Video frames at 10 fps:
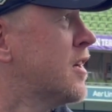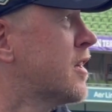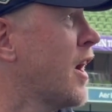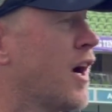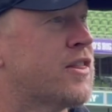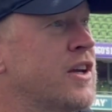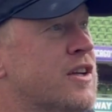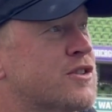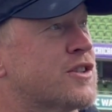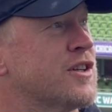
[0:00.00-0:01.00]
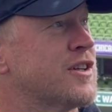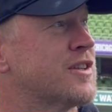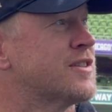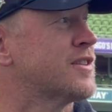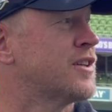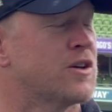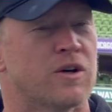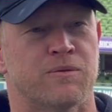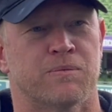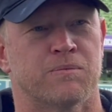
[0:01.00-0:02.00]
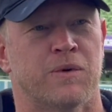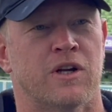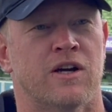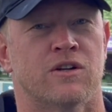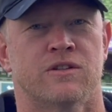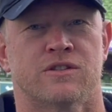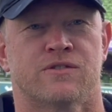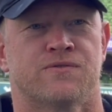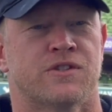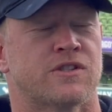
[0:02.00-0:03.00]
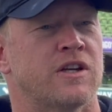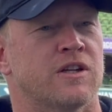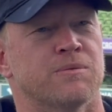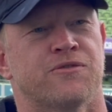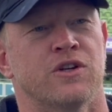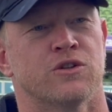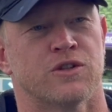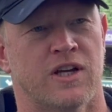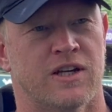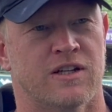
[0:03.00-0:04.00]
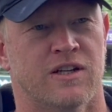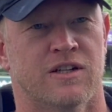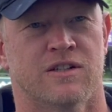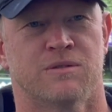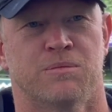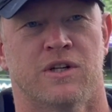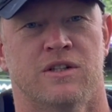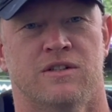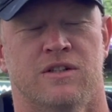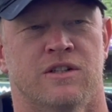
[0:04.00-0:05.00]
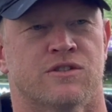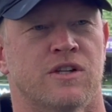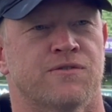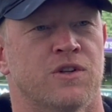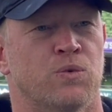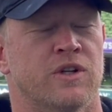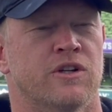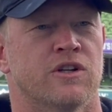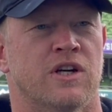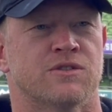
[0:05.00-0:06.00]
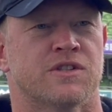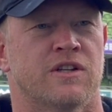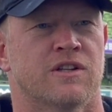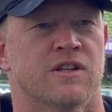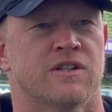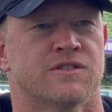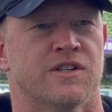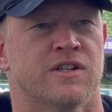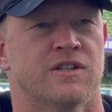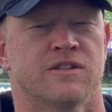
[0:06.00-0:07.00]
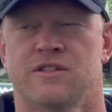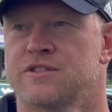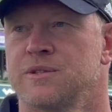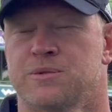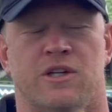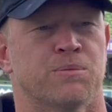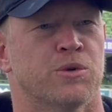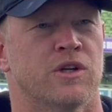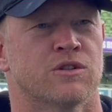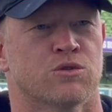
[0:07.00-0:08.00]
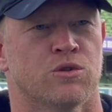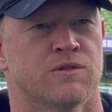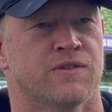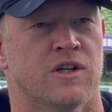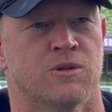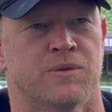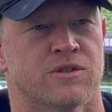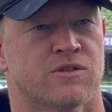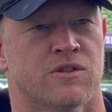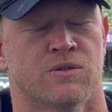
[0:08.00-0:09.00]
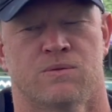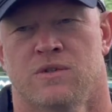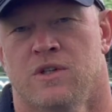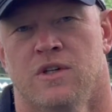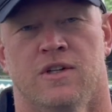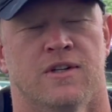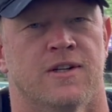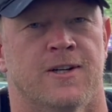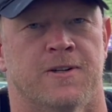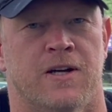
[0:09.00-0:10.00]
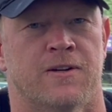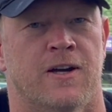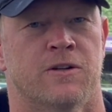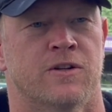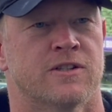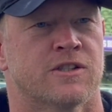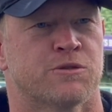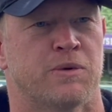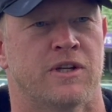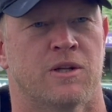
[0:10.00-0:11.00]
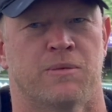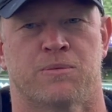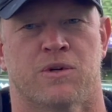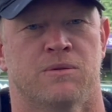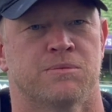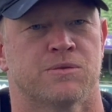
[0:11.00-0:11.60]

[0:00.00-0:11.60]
Yeah, I think it's good. You know, I haven't been out on the stadium field yet here, but it's definitely windier outside than it is in, and this seems like a pretty controlled environment, so I don't anticipate any big problems.